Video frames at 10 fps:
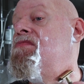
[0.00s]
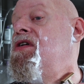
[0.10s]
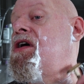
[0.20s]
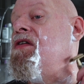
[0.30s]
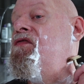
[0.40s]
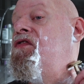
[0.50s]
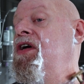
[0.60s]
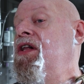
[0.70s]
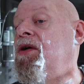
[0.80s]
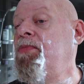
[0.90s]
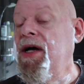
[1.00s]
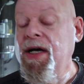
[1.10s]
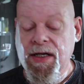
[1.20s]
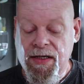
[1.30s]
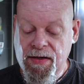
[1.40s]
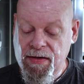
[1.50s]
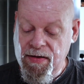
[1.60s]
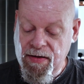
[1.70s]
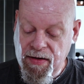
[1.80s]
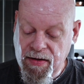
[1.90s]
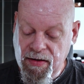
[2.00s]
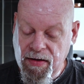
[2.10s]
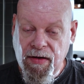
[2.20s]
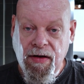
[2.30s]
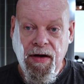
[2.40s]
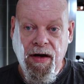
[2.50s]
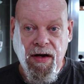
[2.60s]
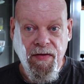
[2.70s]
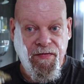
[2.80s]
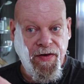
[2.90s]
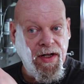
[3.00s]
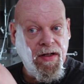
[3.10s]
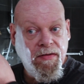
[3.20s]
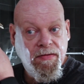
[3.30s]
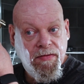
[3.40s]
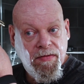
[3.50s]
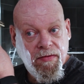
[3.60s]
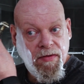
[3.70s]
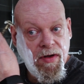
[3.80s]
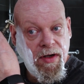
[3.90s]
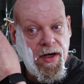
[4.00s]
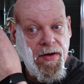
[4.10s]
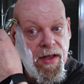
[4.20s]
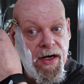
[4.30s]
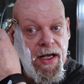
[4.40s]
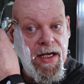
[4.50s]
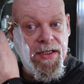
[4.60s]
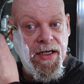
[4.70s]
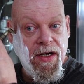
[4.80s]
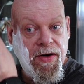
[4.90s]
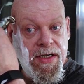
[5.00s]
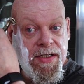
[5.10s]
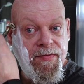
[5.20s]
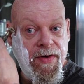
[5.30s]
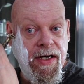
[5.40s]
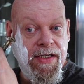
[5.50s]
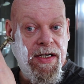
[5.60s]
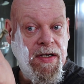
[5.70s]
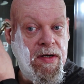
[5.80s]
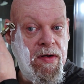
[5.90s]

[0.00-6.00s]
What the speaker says: I can feel the blade. I can feel, you know, that it is an aggressive razor.